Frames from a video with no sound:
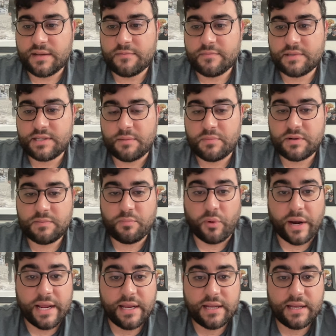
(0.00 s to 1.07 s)
summer
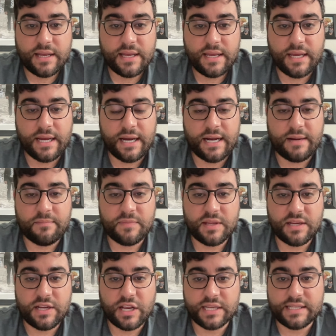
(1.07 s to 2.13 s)
break, there
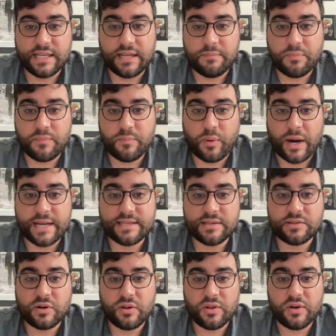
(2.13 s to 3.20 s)
you can see the prices
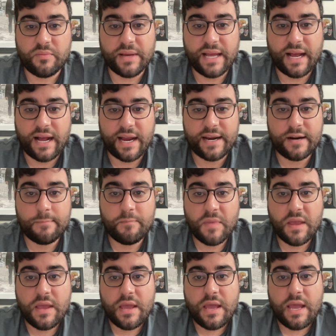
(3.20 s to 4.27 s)
are a little bit higher.
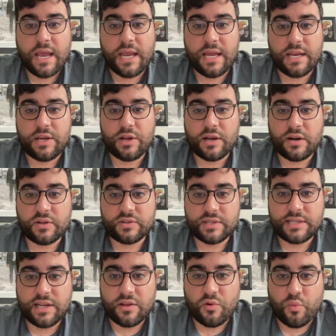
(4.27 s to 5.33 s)
And you can also
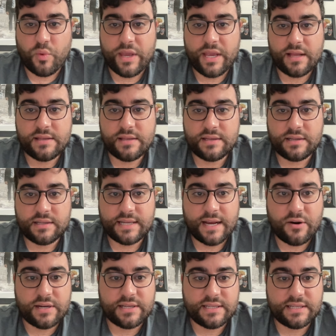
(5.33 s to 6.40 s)
see on the weekends, on
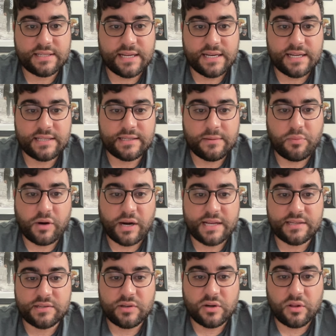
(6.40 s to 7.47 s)
Saturdays and Sundays, the
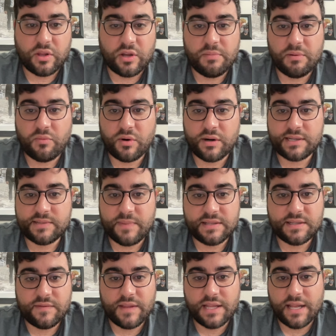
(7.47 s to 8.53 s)
prices are a little bit more
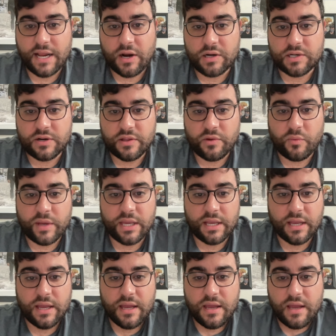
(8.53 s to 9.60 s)
expensive than they are during the week.
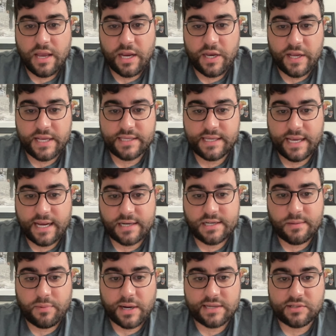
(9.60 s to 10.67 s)
And you can see actually
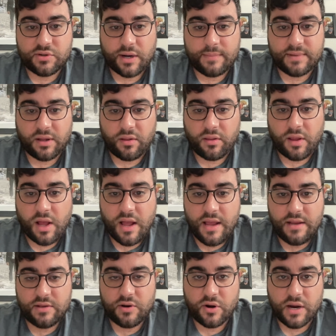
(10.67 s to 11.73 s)
price dropped a lot
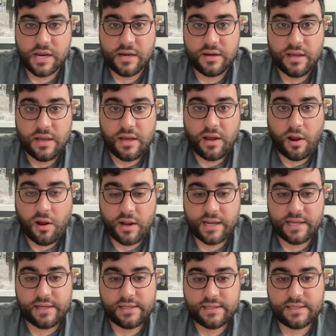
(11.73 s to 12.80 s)
during
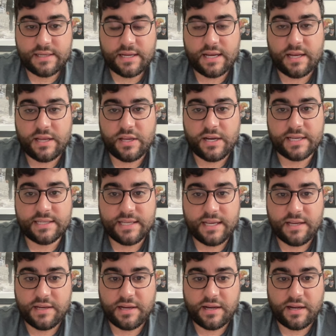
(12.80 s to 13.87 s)
August. You can see